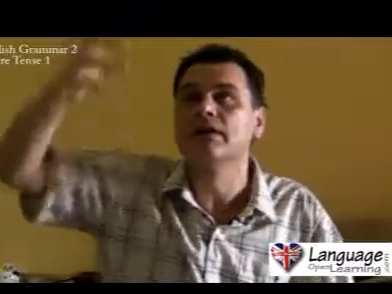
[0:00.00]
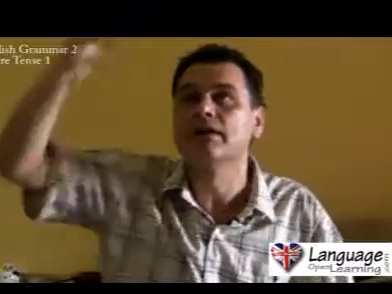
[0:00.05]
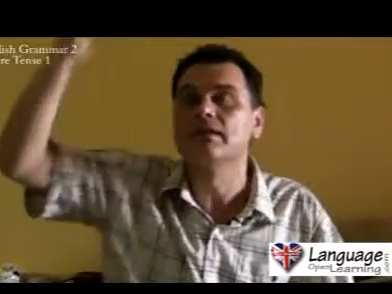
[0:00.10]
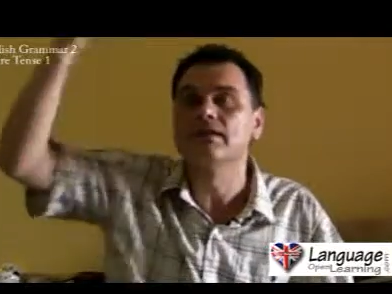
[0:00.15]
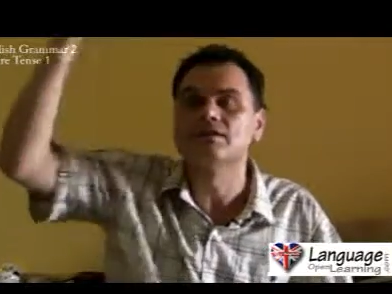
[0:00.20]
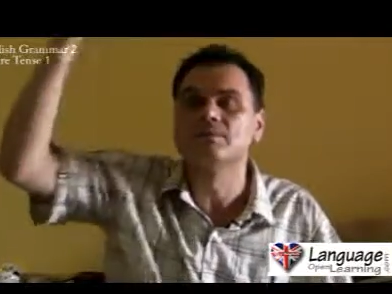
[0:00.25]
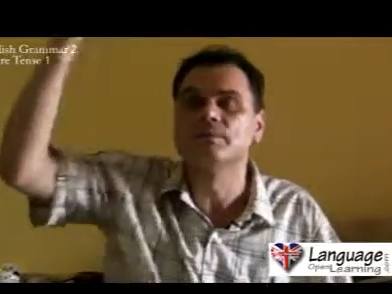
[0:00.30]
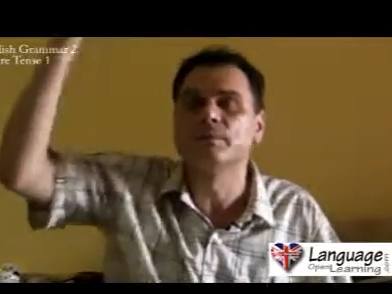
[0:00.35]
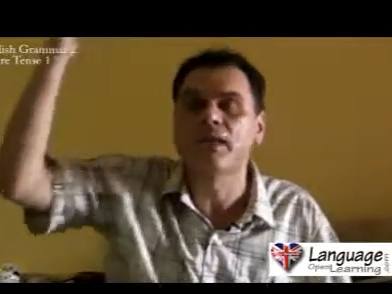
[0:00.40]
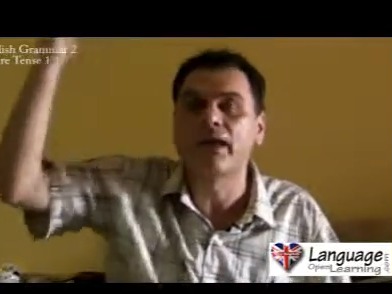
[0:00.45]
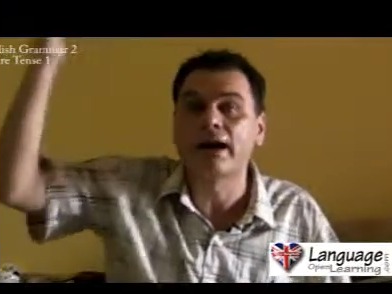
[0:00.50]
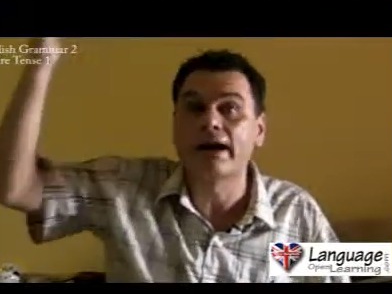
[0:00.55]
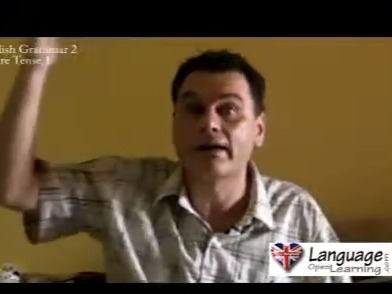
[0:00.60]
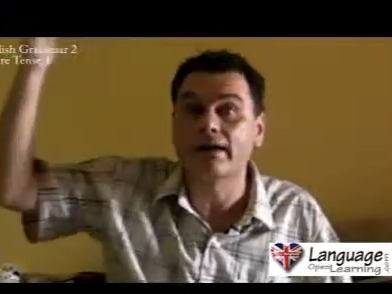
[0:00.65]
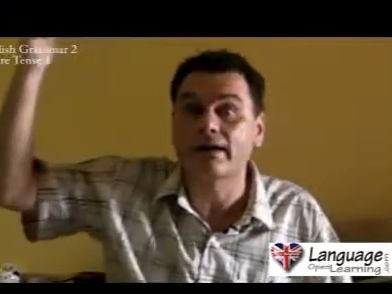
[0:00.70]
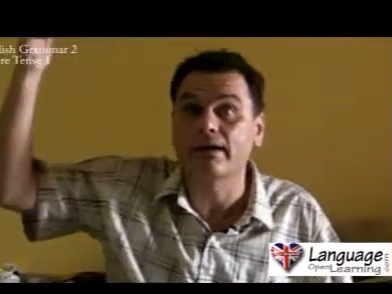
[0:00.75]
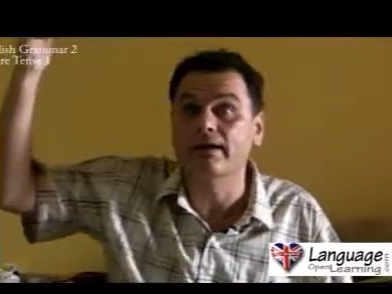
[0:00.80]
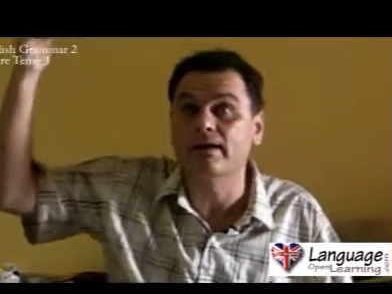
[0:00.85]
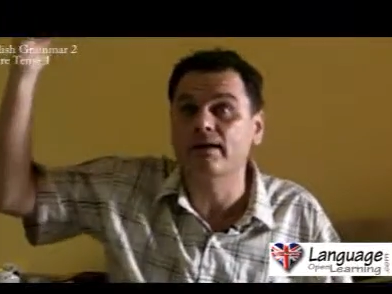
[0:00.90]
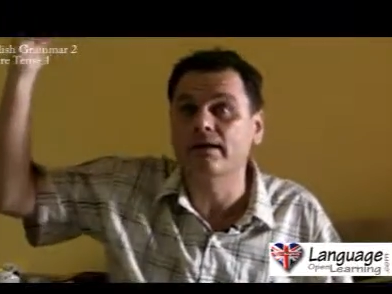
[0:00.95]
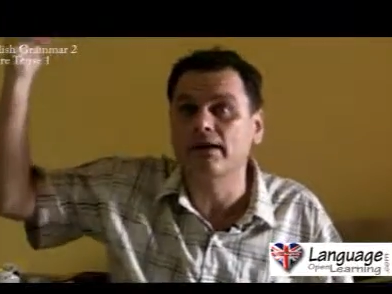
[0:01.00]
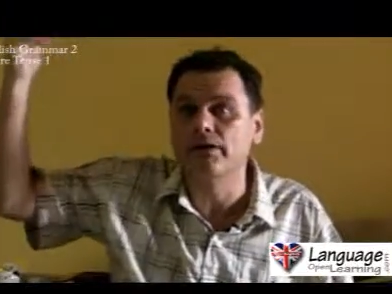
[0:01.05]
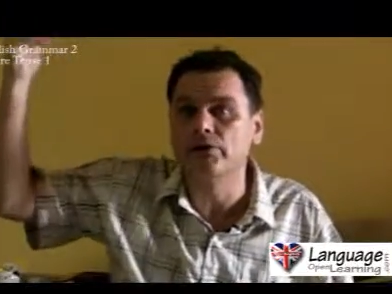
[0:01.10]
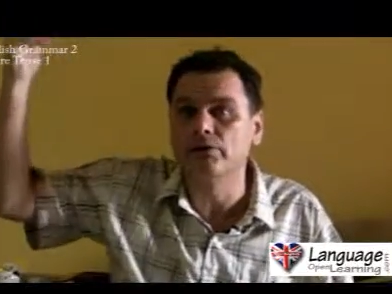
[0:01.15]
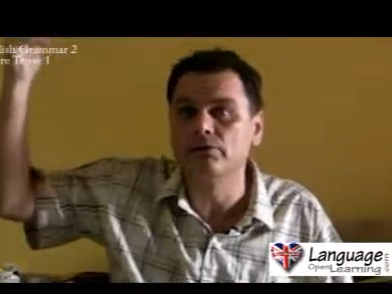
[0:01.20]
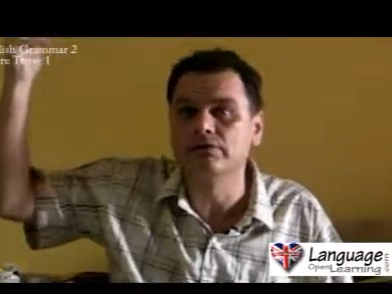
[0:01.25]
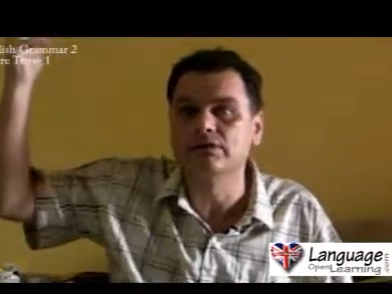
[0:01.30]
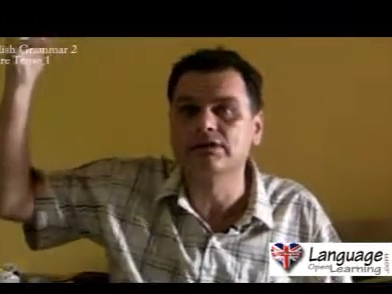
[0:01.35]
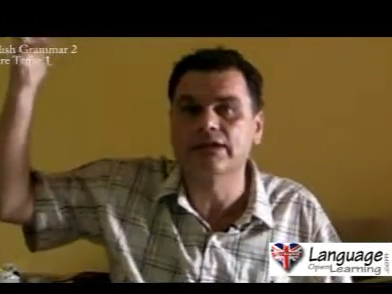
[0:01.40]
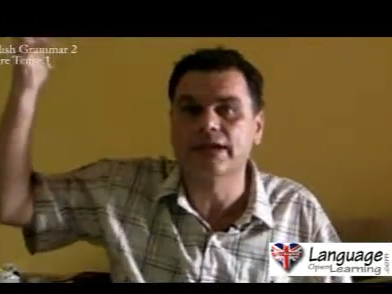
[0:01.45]
there's black
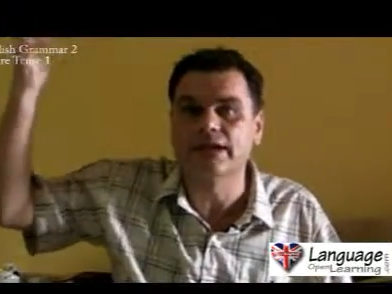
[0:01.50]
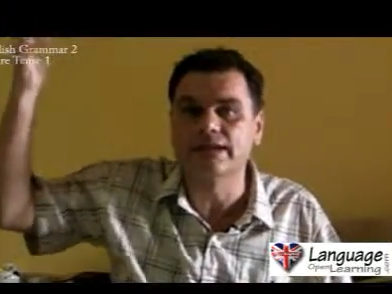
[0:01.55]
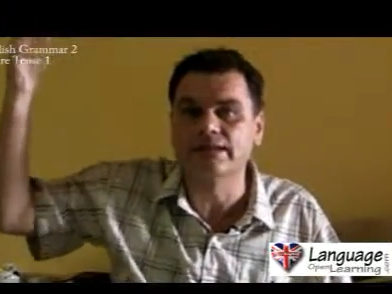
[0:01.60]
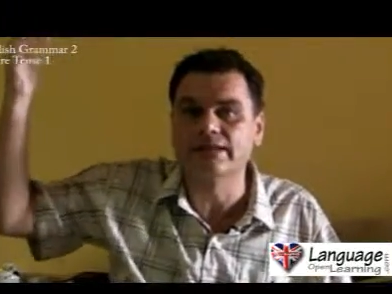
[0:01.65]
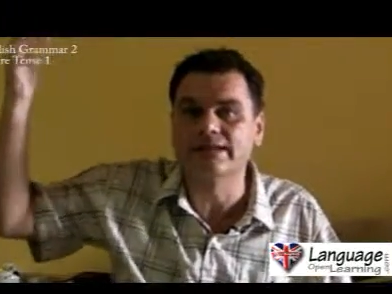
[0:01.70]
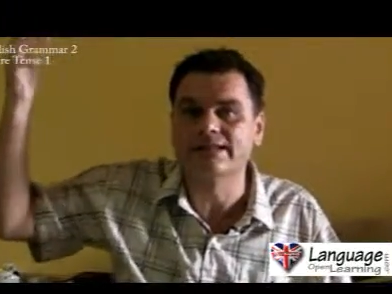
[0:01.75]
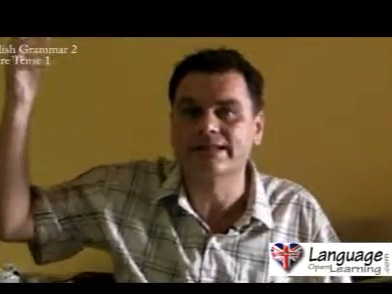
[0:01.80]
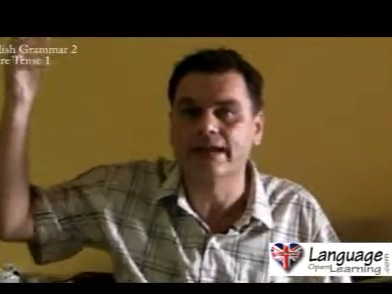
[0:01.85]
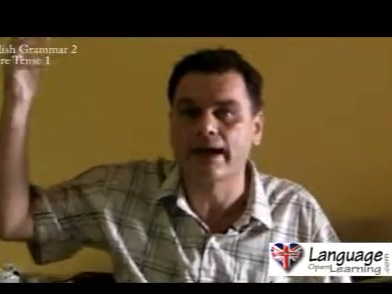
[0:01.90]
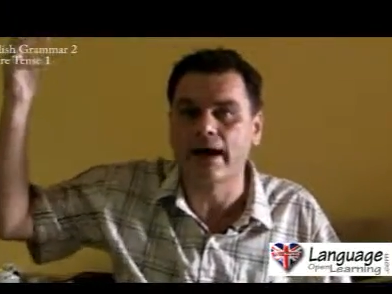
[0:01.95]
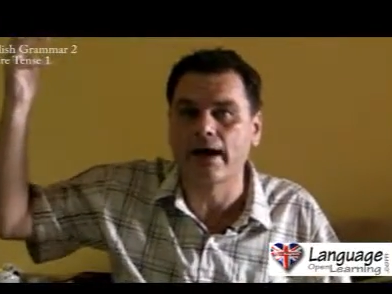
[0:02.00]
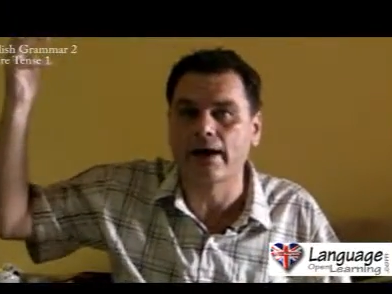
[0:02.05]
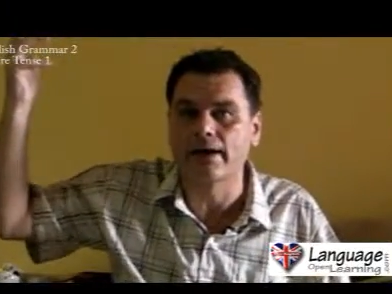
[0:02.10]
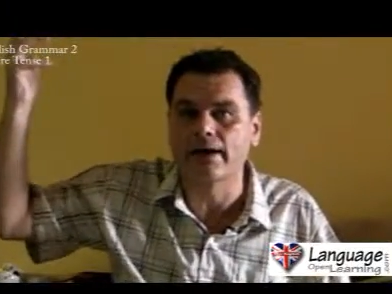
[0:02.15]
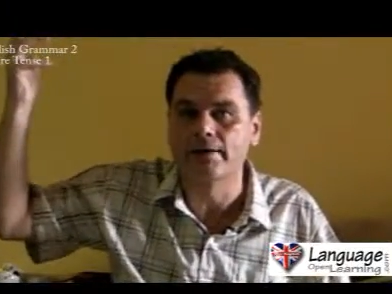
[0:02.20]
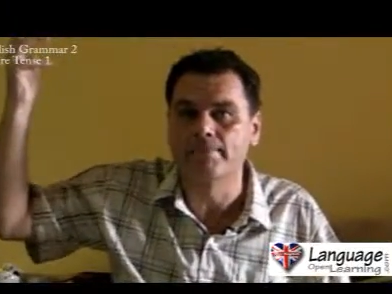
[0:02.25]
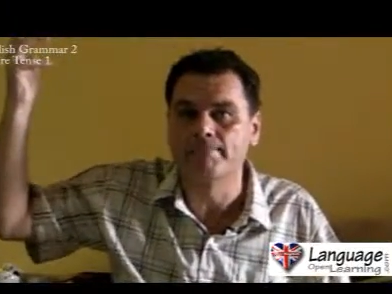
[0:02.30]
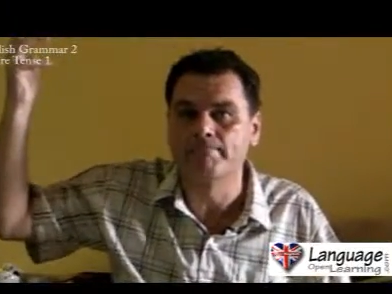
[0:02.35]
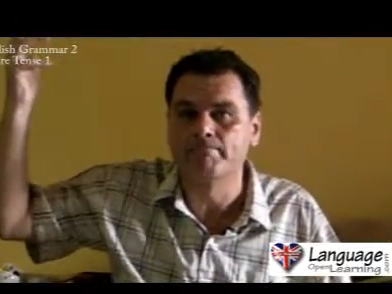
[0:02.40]
clouds in the sky.